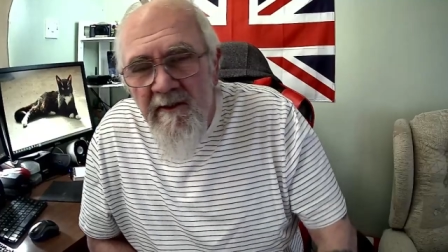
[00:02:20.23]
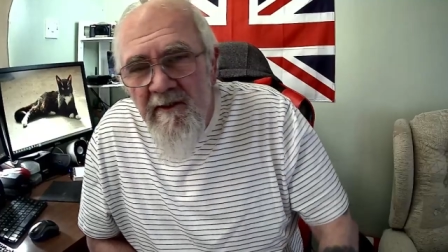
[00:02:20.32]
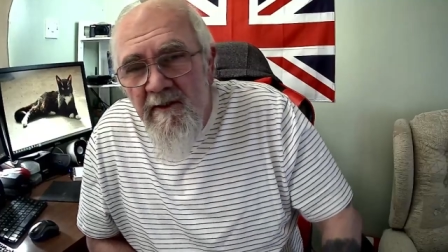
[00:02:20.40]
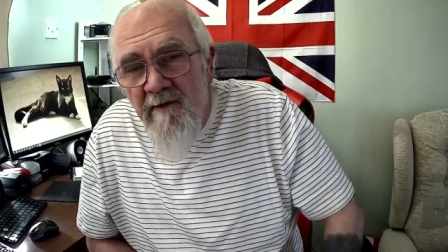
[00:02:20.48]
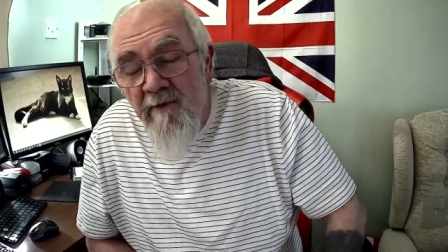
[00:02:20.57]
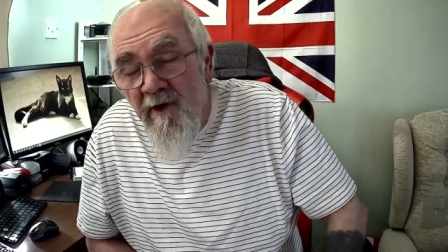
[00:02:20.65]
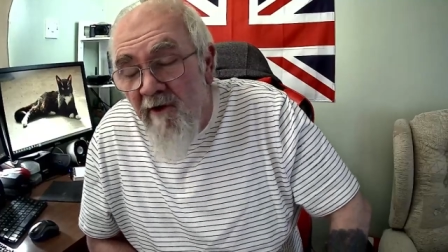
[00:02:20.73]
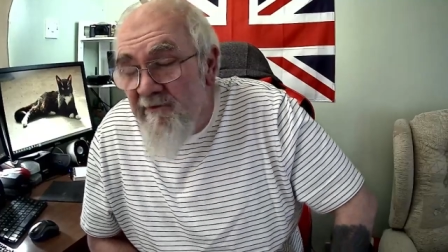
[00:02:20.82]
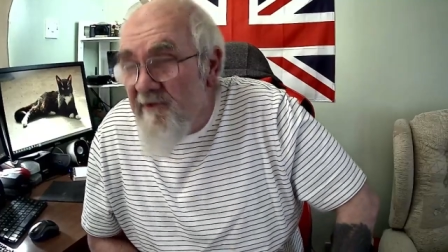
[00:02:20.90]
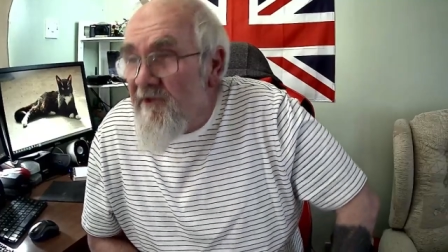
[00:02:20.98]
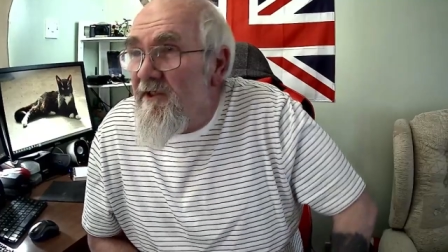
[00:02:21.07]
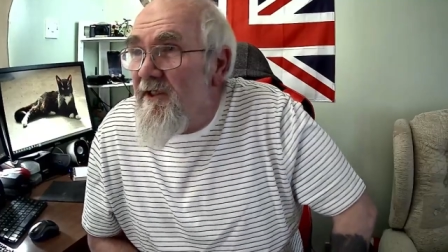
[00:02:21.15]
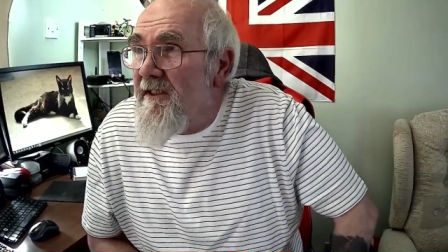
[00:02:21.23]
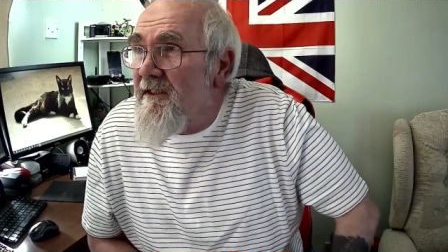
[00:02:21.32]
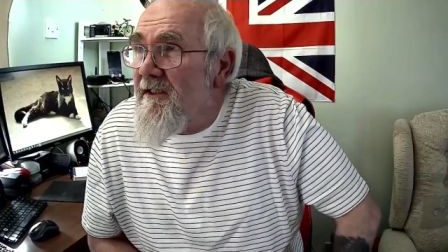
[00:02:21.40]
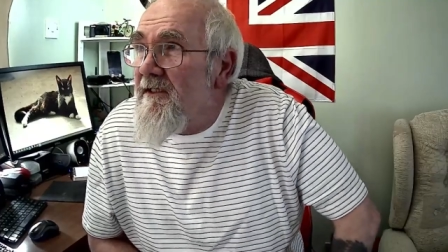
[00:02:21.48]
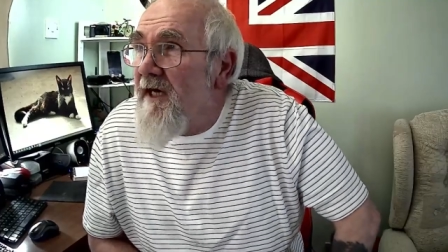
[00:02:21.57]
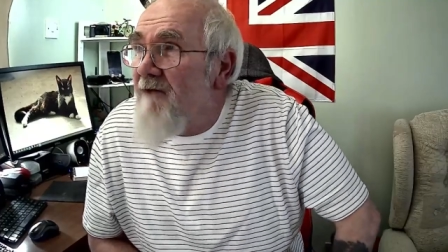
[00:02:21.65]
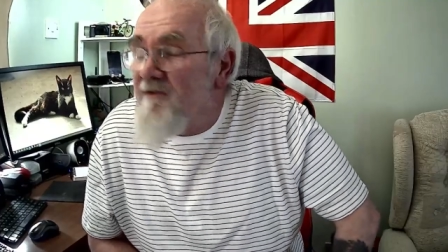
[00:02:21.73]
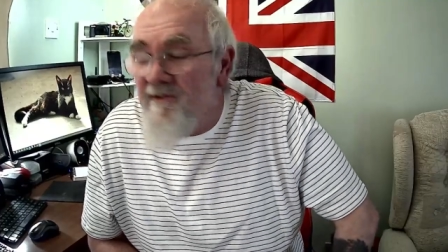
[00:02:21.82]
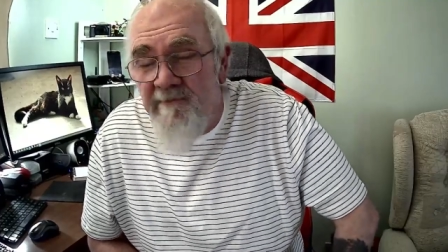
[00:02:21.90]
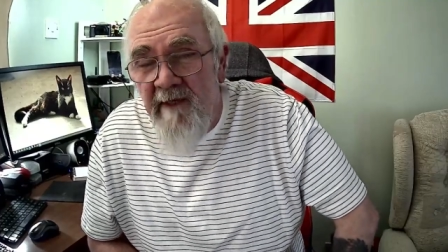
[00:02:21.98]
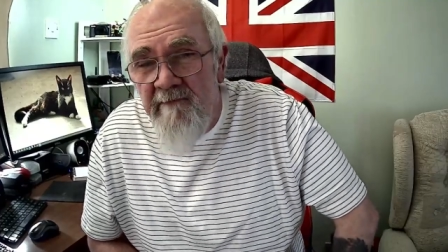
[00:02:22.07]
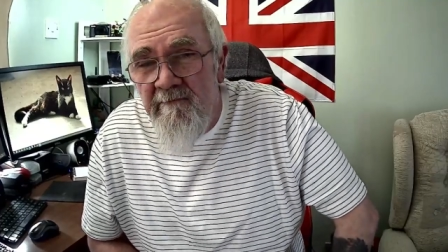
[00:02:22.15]
But obviously, having
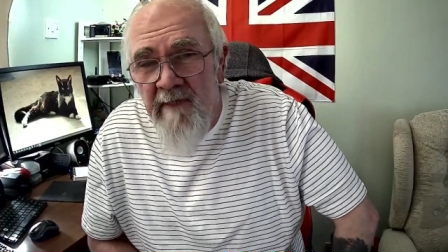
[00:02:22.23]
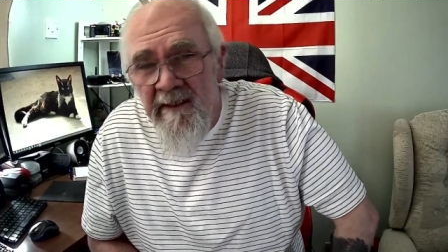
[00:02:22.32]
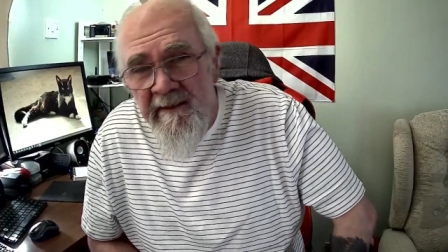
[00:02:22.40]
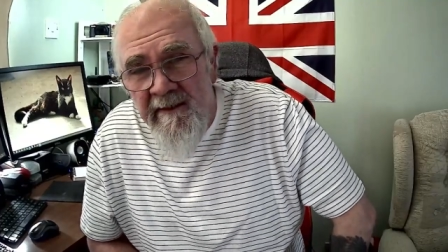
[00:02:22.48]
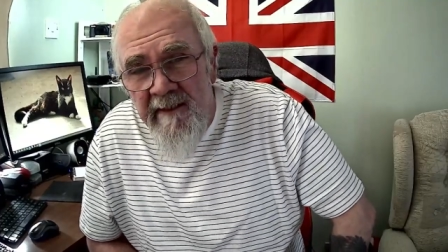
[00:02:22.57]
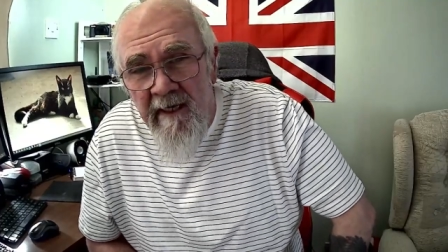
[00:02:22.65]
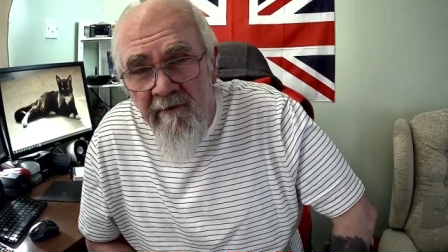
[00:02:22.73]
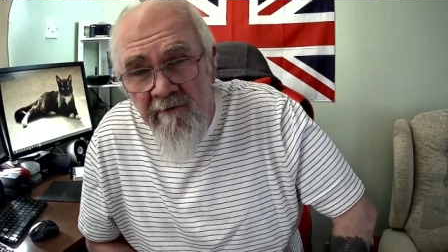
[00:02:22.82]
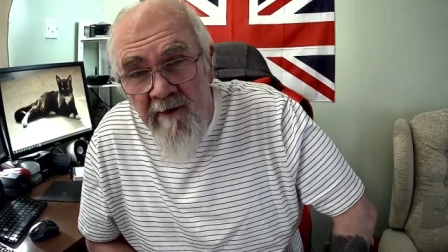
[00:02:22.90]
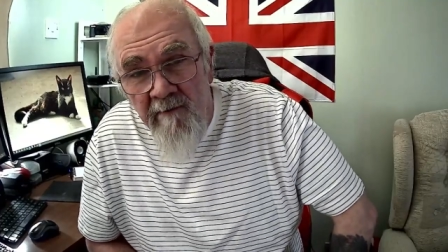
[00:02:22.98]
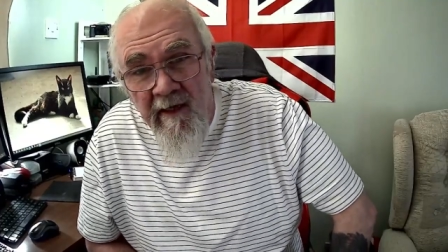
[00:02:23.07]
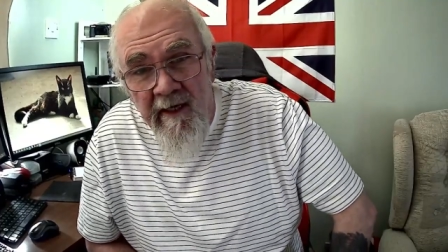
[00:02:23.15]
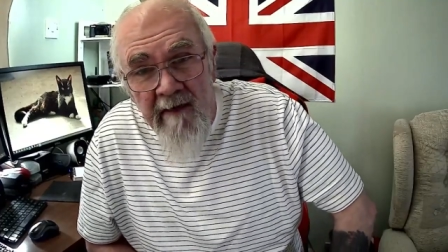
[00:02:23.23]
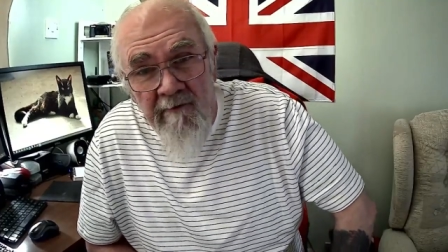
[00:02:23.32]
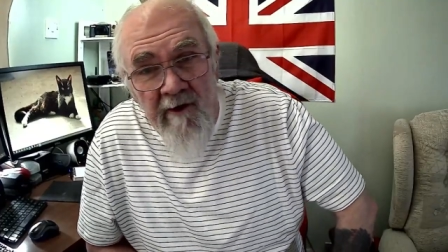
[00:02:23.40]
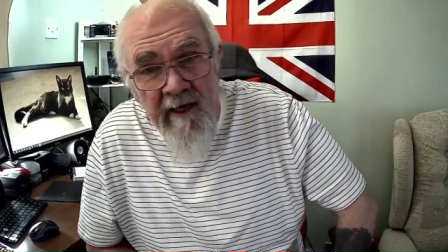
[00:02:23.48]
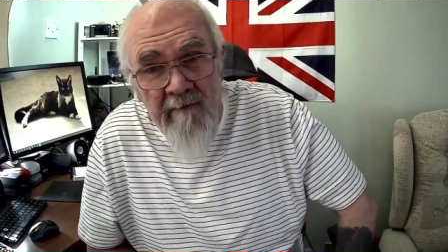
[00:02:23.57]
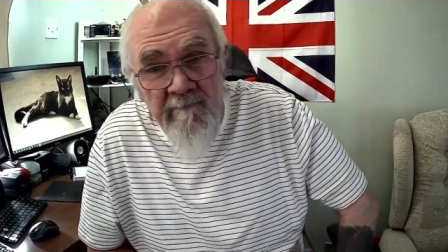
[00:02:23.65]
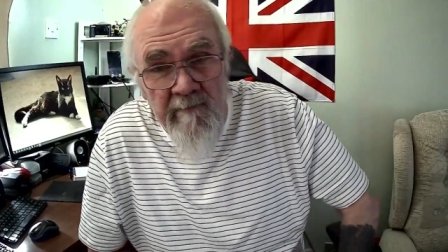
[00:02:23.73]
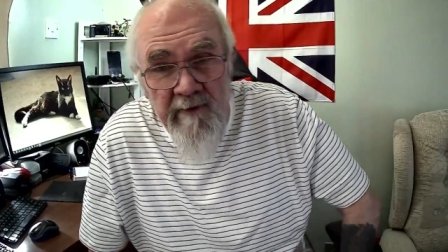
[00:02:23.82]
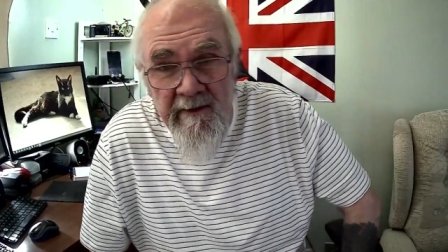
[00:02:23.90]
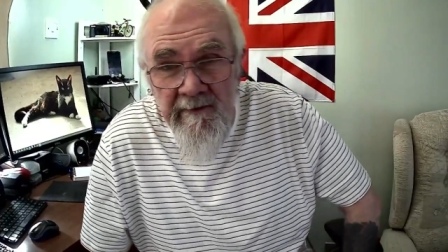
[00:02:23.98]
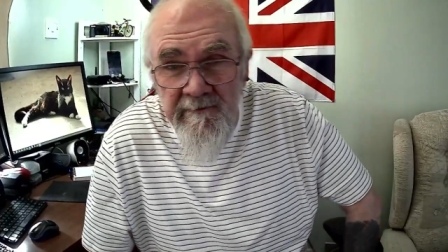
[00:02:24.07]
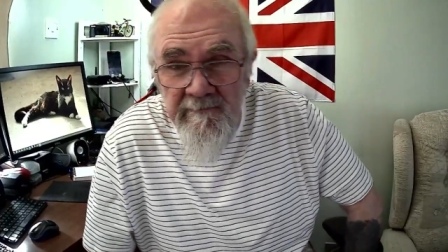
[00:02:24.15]
spent many an hour up there, I haven't
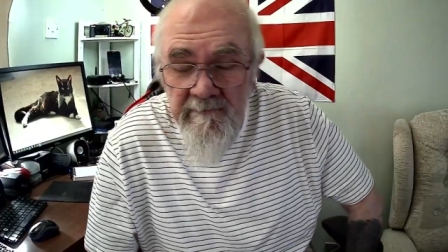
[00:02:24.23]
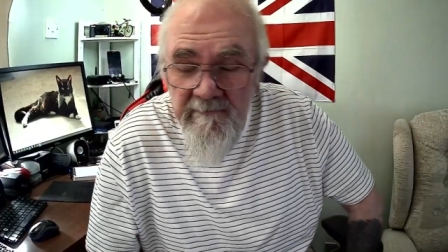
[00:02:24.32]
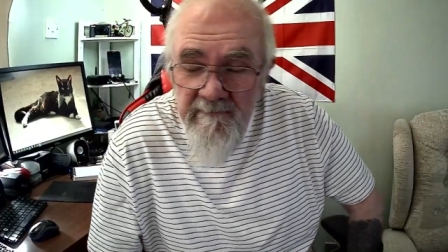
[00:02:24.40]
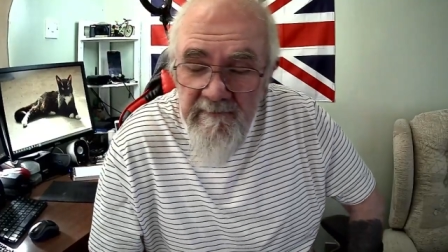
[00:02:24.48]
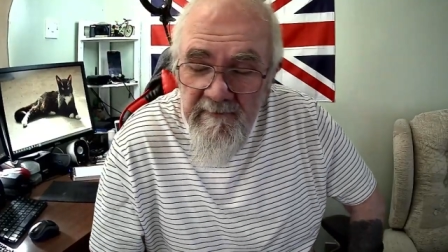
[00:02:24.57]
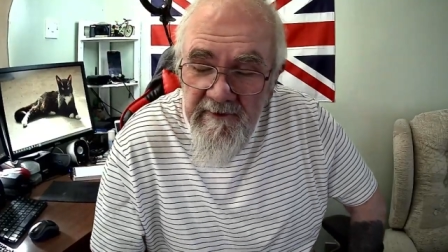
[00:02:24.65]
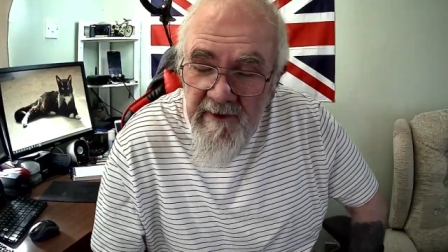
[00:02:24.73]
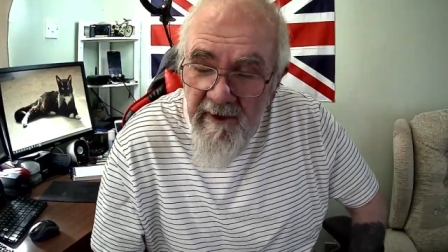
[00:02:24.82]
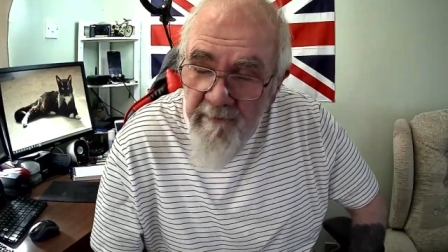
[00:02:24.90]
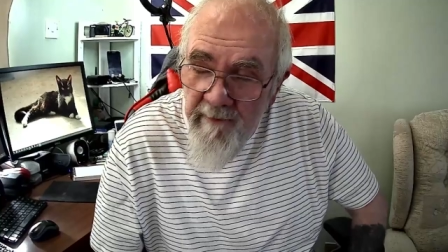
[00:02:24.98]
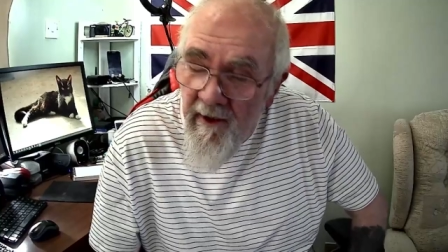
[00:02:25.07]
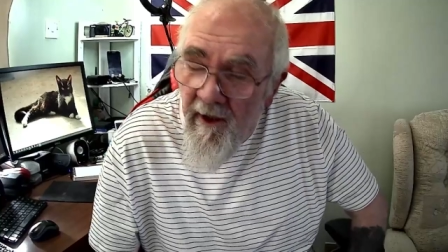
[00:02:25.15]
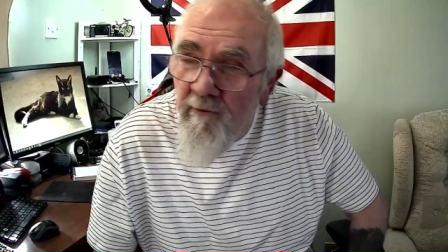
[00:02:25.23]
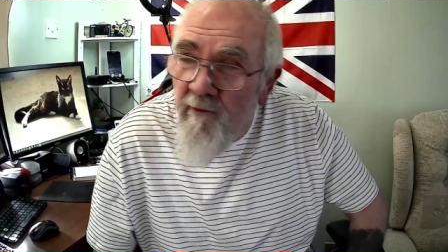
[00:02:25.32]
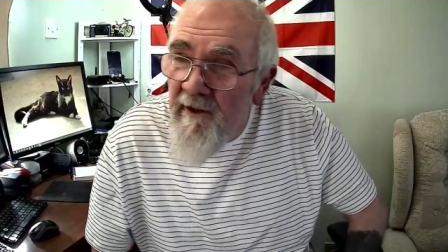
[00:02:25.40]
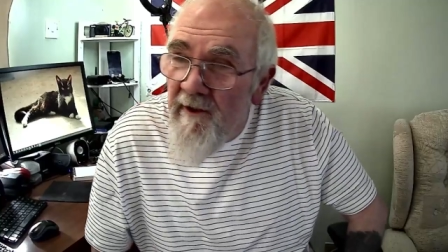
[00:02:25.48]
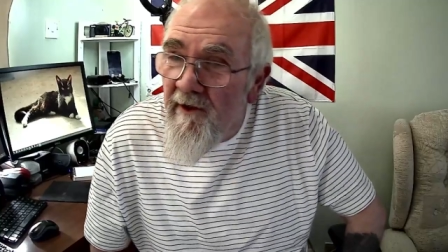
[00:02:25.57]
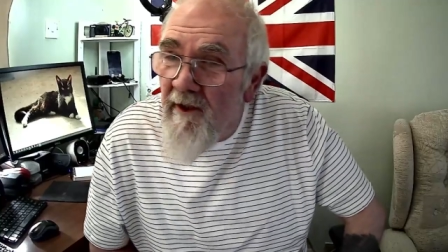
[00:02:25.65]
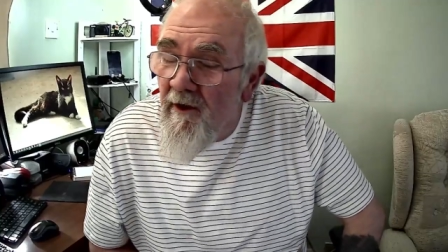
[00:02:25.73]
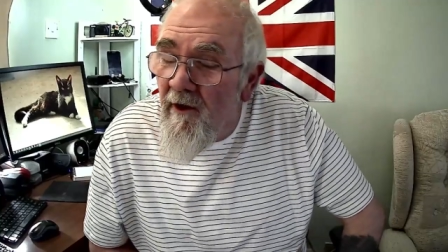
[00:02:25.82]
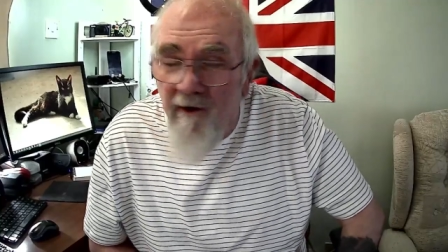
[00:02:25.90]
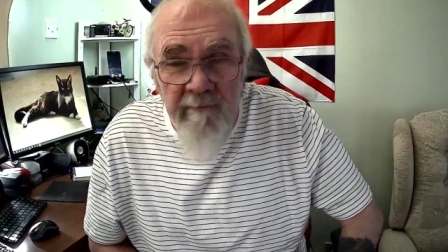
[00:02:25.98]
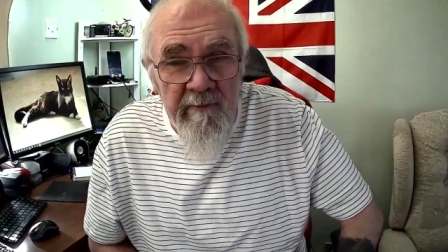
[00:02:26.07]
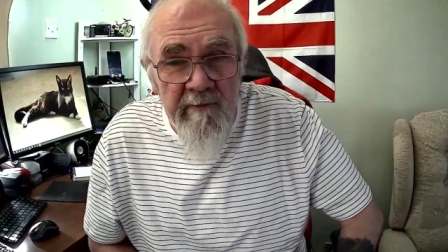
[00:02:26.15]
been keeping up with a
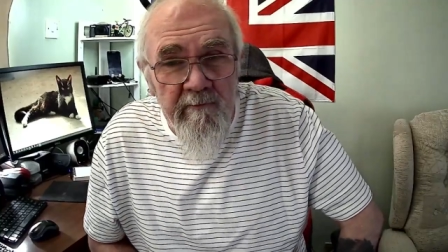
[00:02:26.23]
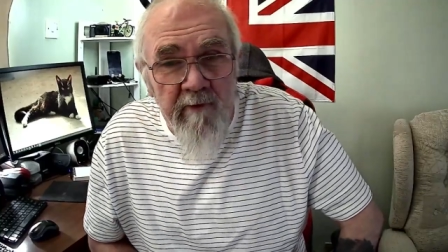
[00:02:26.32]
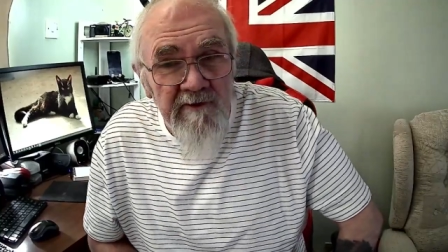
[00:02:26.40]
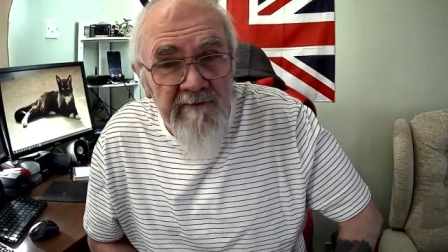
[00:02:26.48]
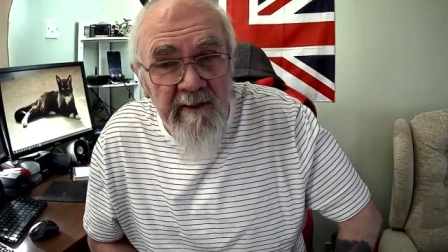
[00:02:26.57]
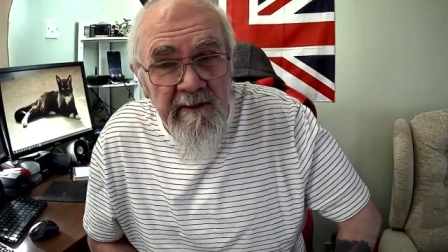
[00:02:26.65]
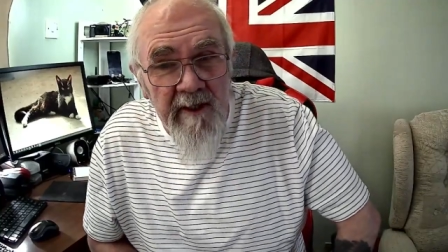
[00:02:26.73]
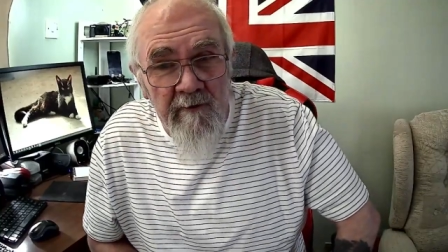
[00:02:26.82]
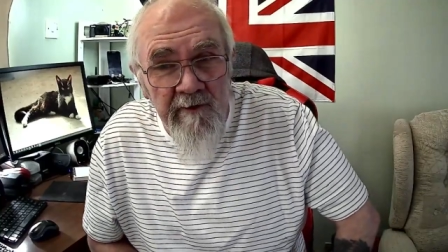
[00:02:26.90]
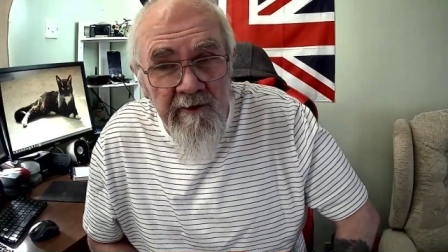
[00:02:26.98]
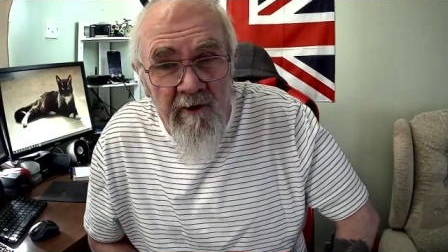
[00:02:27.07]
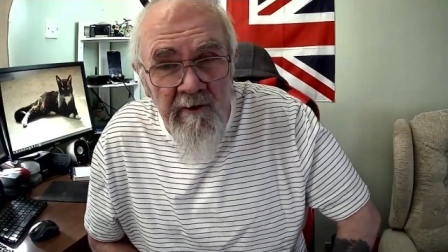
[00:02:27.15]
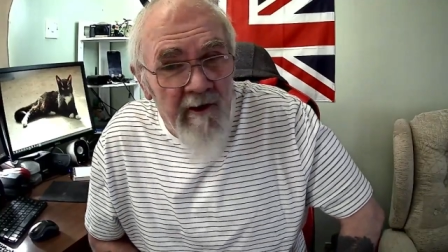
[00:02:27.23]
lot of what's been going on.